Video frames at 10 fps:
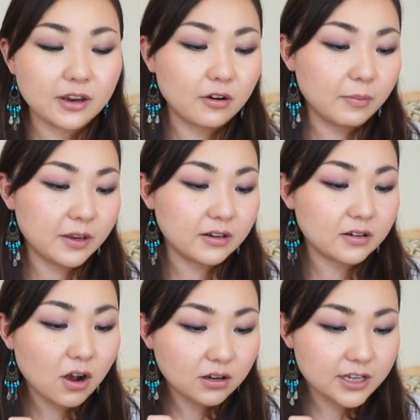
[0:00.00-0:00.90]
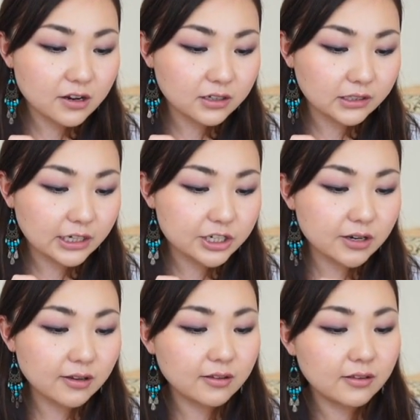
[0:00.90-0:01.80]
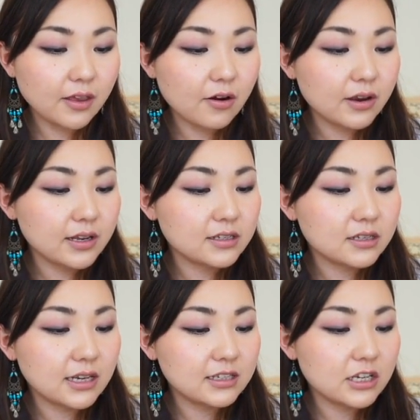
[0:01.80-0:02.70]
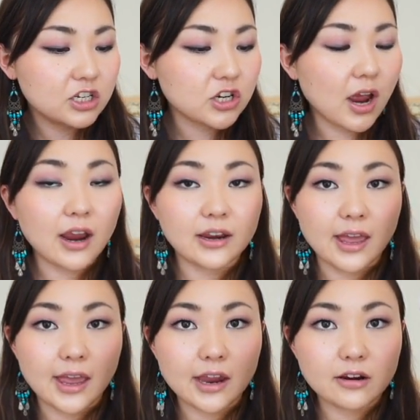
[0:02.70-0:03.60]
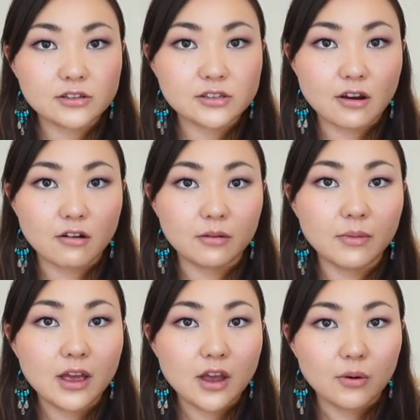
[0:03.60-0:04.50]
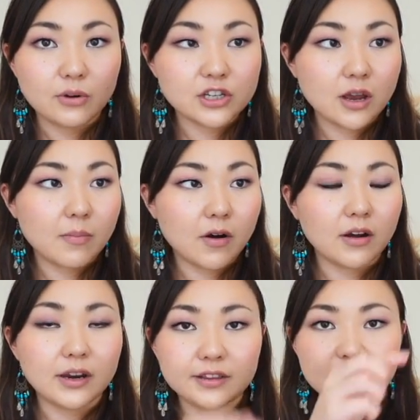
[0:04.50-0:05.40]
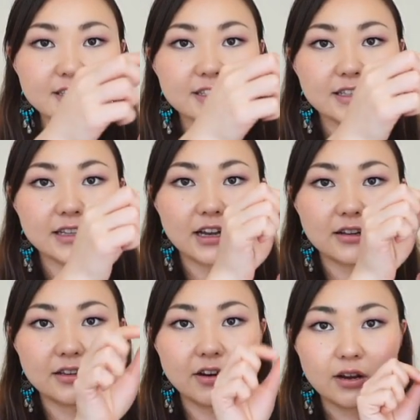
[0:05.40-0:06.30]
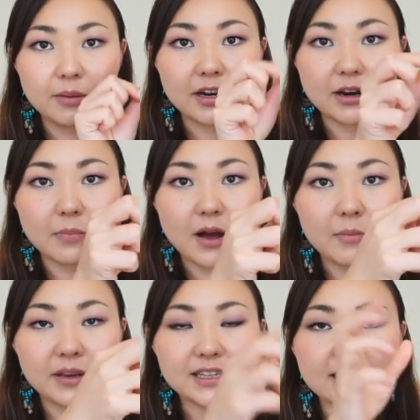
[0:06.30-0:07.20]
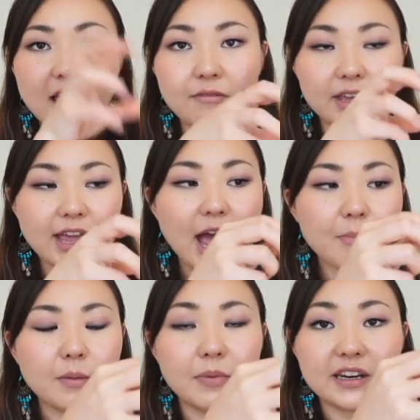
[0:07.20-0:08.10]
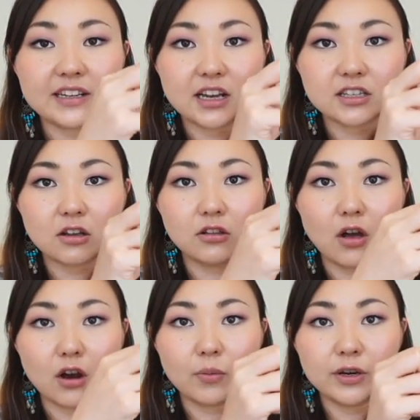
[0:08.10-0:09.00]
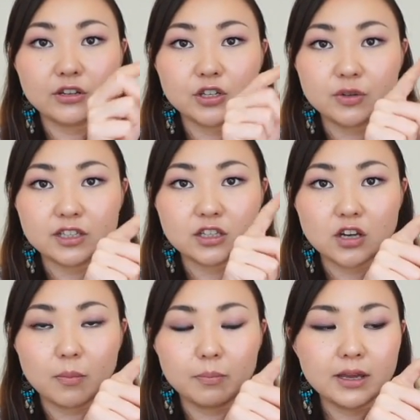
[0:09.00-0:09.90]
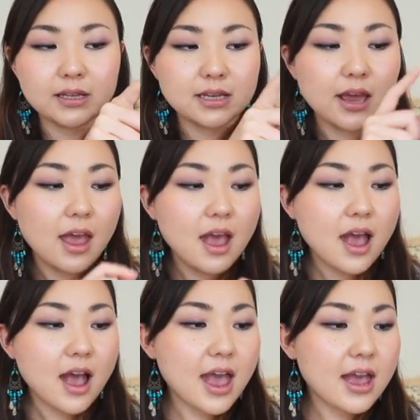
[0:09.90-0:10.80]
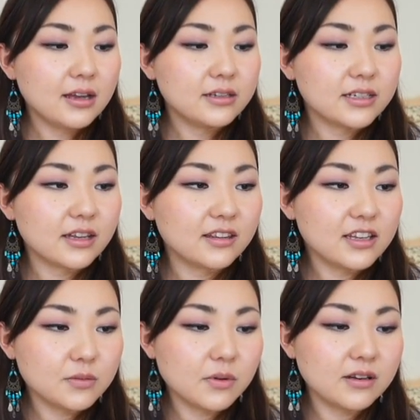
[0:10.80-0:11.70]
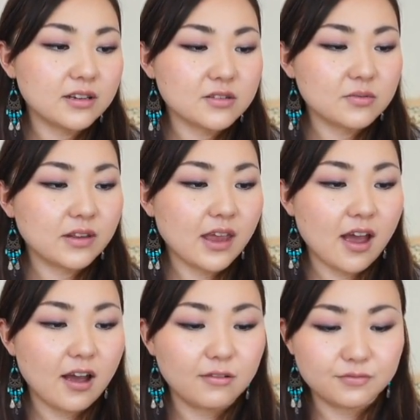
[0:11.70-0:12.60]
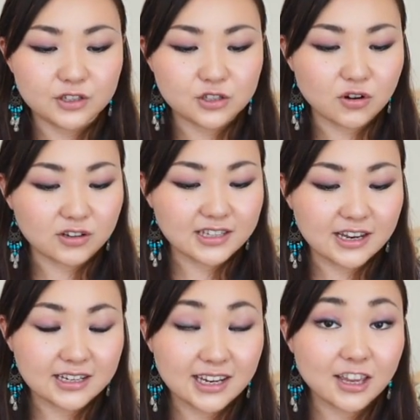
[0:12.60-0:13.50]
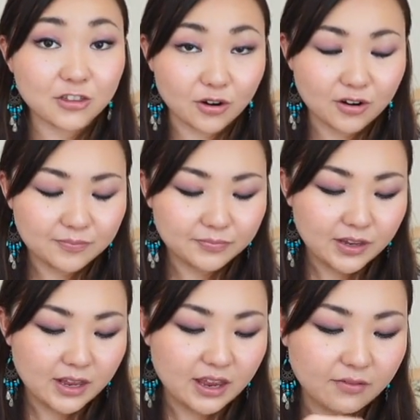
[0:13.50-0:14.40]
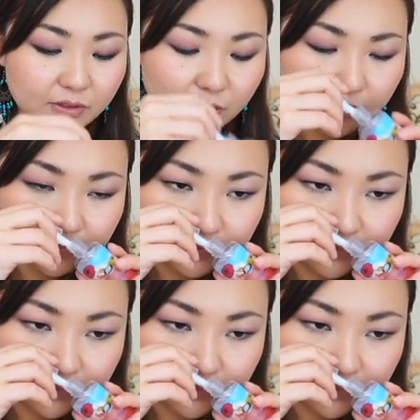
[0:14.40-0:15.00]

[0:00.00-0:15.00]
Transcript: the Caribbean Cocktail collection, there is 60 Shine Hair Serum, which I bought. This is, you know, coming in a pump. It doesn't have a cap, but it does lock when you twist the top bit. And this one doesn't really have the strong scent either, even though